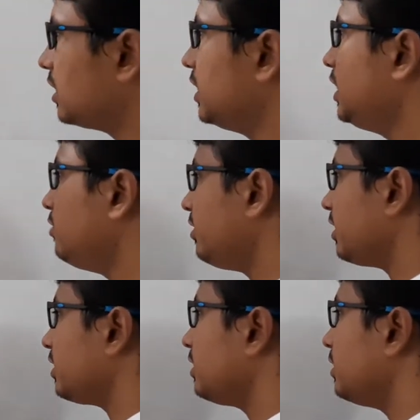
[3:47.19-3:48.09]

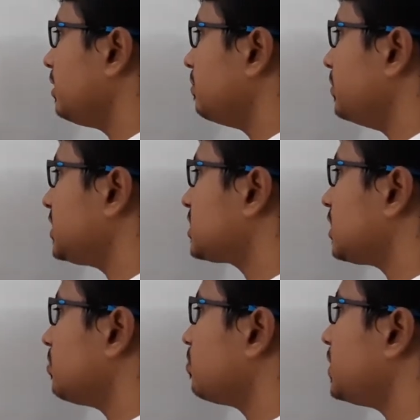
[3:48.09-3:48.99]
Even
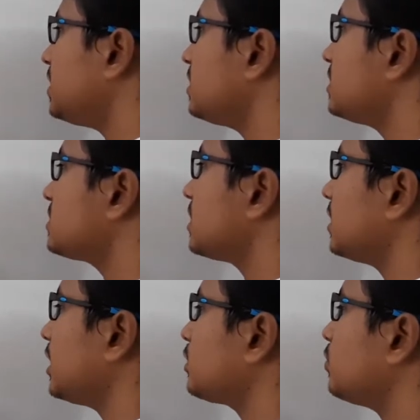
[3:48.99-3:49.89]
mission B's
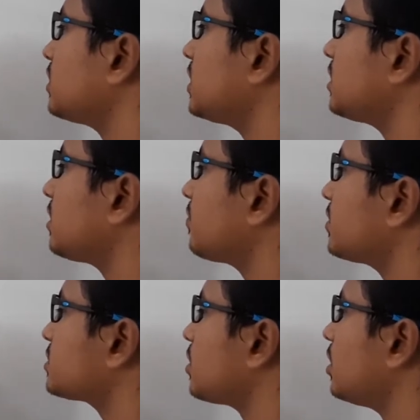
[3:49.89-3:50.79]
network
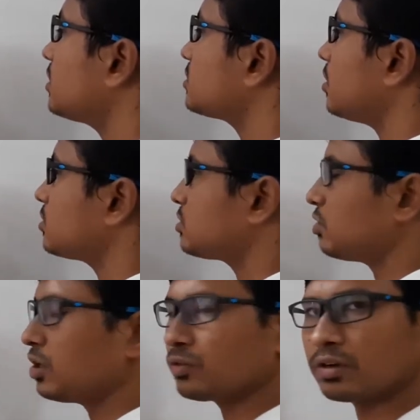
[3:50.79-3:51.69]
interface card is also
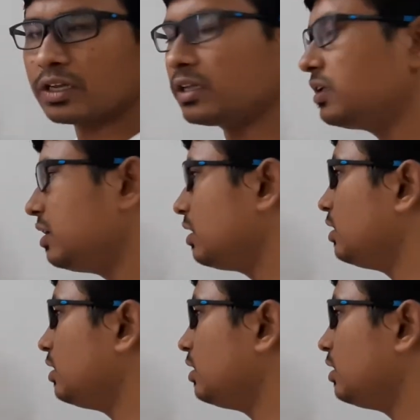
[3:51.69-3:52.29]
not working,